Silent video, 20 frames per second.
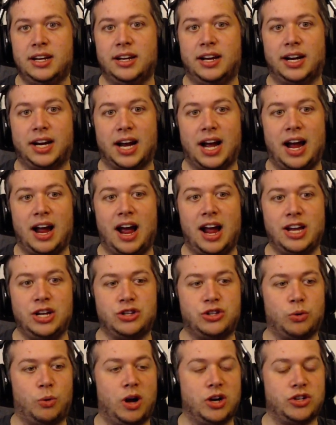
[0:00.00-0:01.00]
I used
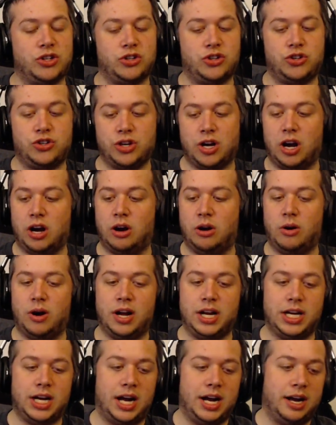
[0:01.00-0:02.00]
to watch a show.
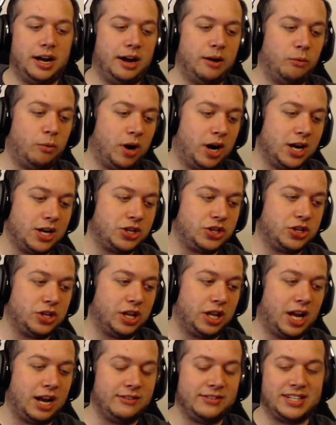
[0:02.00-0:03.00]
I watched a
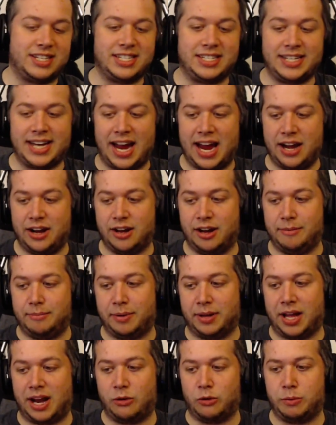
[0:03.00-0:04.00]
lot of his stand-up. A
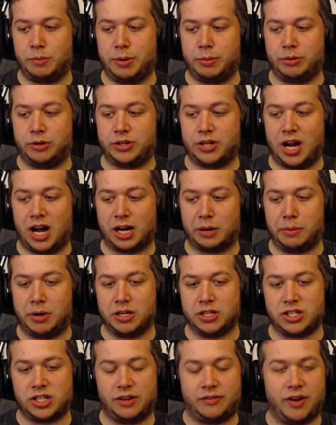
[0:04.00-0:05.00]
lot of what people are talking about is
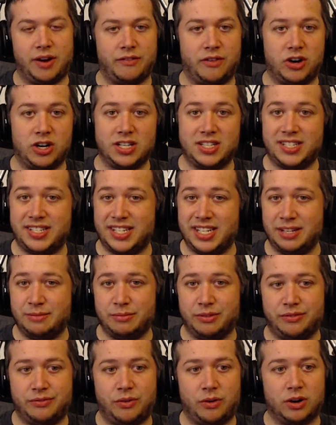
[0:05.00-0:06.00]
stuff I've already seen
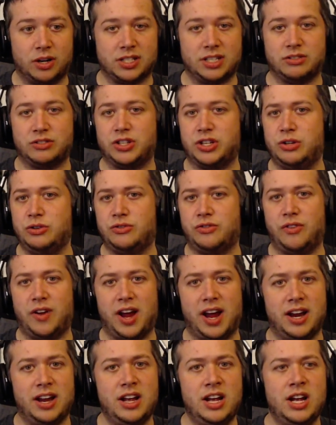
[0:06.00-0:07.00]
before because I was a huge fan.